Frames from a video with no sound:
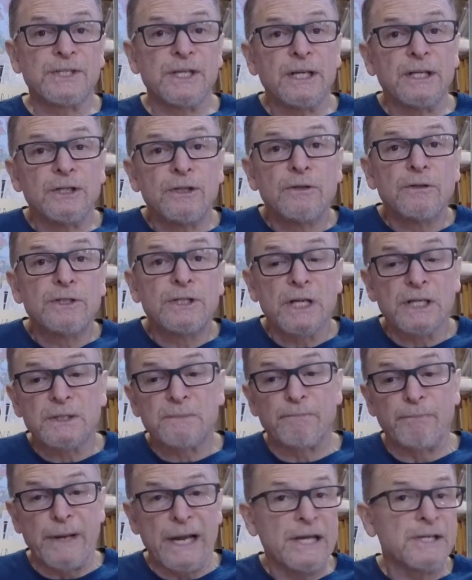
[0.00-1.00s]
that you
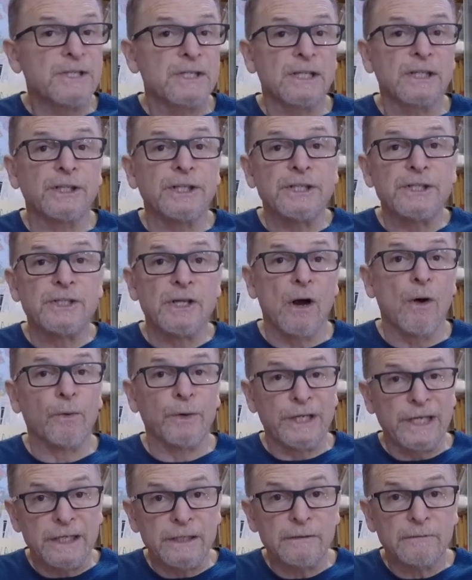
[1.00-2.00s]
just basically
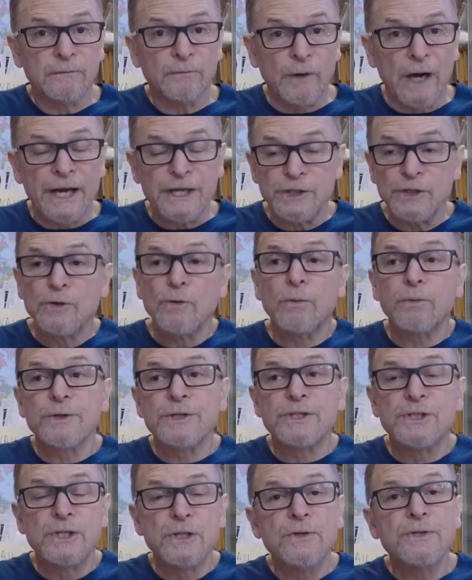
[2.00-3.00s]
don't eat, right? You
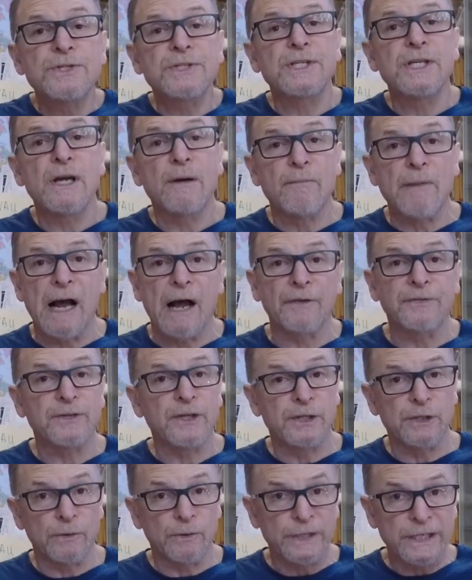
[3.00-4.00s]
reduce the amount
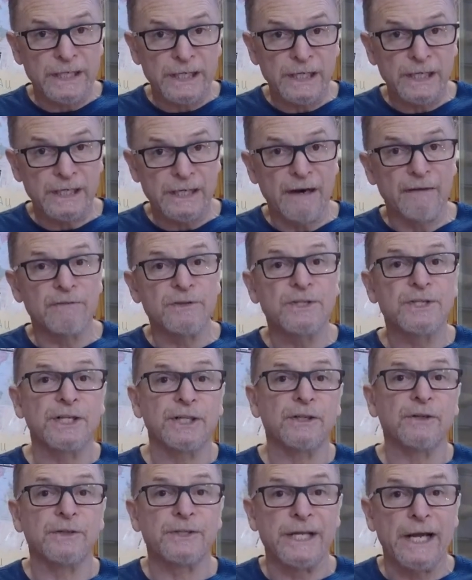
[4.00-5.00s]
that you're eating every
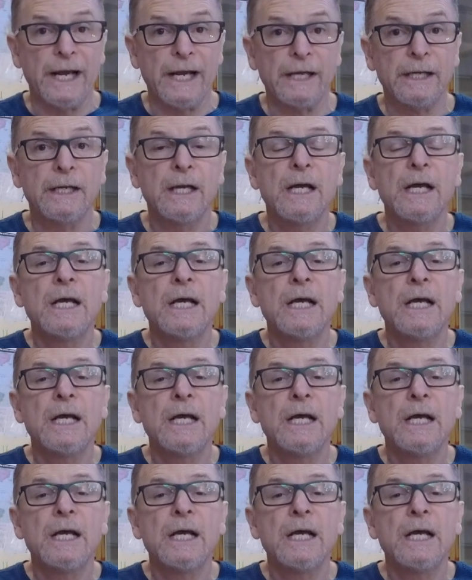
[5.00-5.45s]
single day.